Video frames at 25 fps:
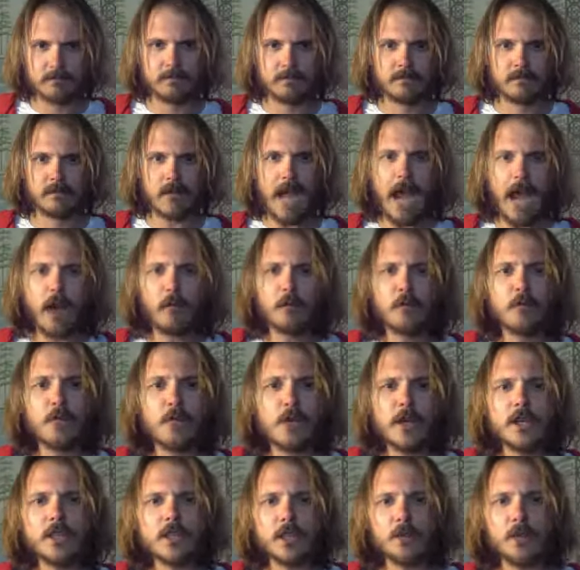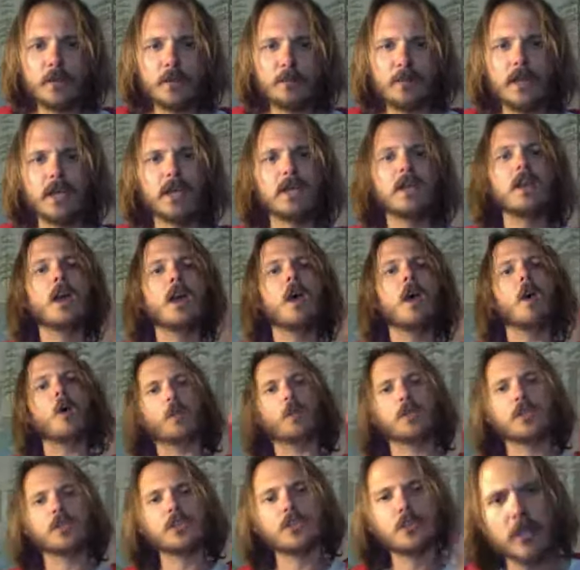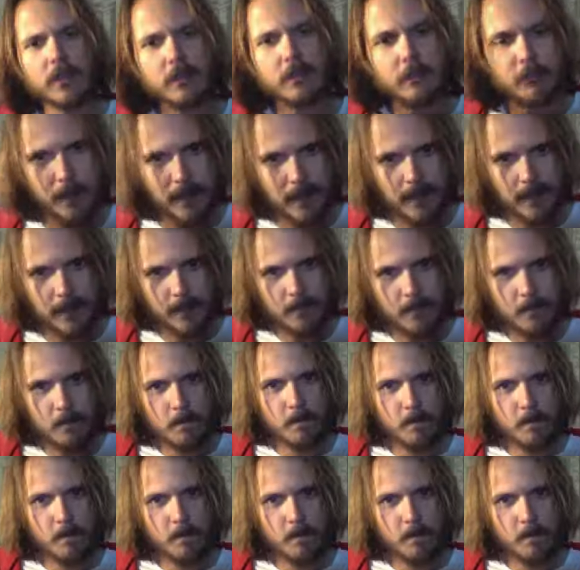How free should we be? We shouldn't be.